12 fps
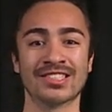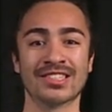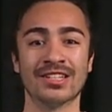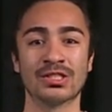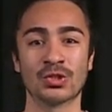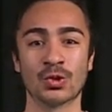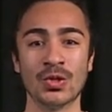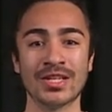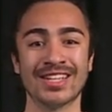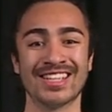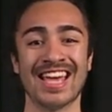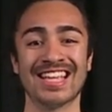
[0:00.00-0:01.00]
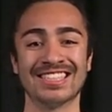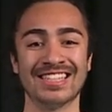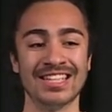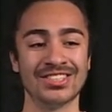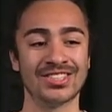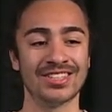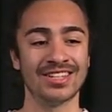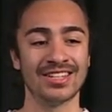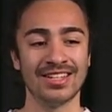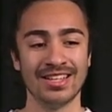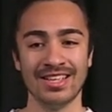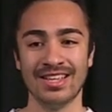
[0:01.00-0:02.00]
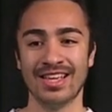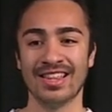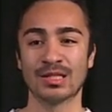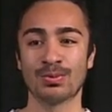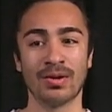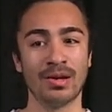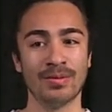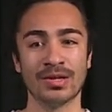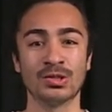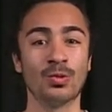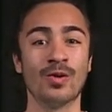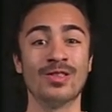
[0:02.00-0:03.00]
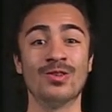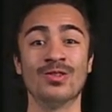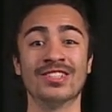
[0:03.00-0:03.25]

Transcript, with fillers: is called string concatenation. And that's pretty much when you